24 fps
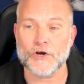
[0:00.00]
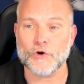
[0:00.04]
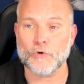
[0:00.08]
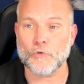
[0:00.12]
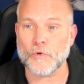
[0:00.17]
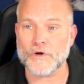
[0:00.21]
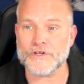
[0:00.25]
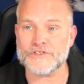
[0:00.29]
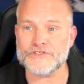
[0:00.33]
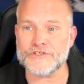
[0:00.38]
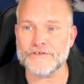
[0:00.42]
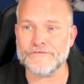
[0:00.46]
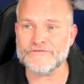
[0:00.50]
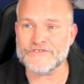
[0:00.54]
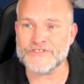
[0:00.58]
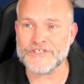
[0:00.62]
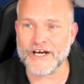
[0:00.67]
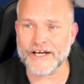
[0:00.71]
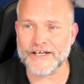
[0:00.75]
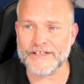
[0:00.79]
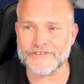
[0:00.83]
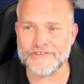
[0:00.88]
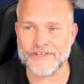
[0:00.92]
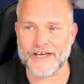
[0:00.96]
Once you've
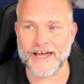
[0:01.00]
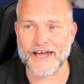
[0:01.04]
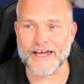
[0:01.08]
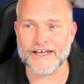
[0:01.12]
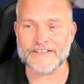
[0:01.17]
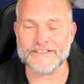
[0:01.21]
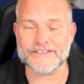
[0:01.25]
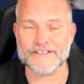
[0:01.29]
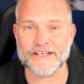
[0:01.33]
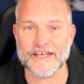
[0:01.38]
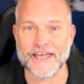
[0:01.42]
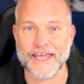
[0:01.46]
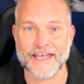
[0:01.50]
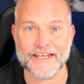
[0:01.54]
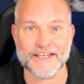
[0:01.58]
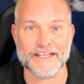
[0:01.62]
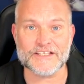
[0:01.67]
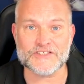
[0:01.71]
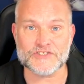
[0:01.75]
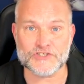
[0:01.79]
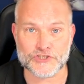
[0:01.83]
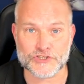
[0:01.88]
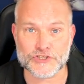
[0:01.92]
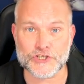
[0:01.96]
done that and
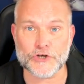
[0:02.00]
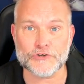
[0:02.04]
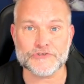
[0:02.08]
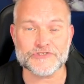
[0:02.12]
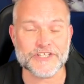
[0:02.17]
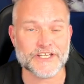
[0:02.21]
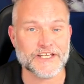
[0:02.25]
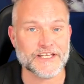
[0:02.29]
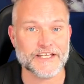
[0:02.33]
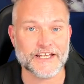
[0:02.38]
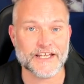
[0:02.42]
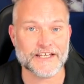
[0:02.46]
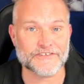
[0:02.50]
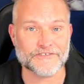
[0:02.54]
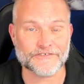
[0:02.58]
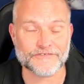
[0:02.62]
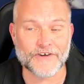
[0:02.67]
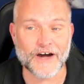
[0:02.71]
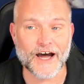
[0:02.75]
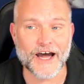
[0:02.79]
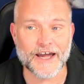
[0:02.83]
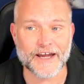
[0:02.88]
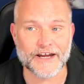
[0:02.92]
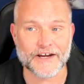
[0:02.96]
it shows that it has
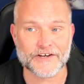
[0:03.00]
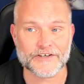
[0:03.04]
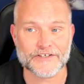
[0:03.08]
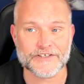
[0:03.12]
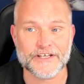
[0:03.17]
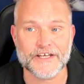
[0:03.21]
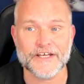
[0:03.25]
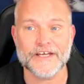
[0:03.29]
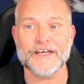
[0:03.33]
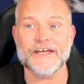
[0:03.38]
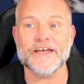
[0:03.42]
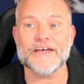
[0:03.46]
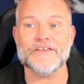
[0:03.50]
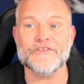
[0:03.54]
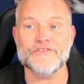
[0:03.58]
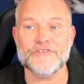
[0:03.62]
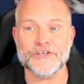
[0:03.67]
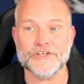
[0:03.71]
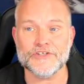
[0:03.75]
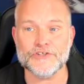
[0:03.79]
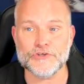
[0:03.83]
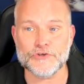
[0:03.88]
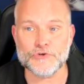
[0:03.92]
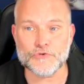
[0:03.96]
fired,
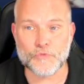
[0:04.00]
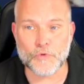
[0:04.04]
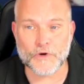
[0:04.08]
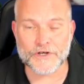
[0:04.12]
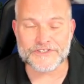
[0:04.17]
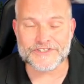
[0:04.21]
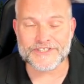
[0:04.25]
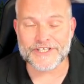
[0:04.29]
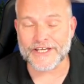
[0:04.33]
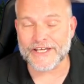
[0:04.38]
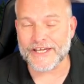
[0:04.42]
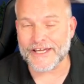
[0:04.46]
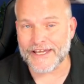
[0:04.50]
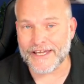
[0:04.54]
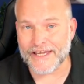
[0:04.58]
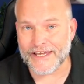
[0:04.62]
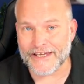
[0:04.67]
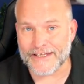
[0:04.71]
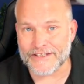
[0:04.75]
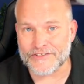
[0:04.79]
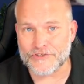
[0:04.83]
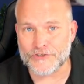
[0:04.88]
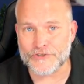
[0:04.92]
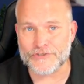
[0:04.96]
then you want to
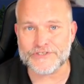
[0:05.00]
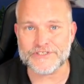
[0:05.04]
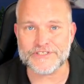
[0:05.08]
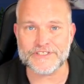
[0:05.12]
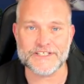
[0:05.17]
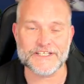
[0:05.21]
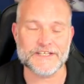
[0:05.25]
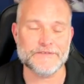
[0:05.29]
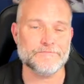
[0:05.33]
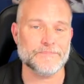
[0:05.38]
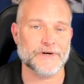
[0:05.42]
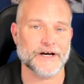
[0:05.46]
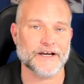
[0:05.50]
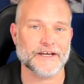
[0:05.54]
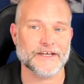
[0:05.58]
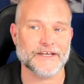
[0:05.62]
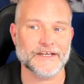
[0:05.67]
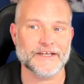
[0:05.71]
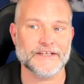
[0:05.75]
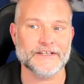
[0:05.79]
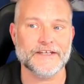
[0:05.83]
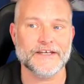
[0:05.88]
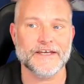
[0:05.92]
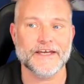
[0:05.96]
end your
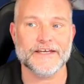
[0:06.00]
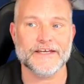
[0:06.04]
debugging,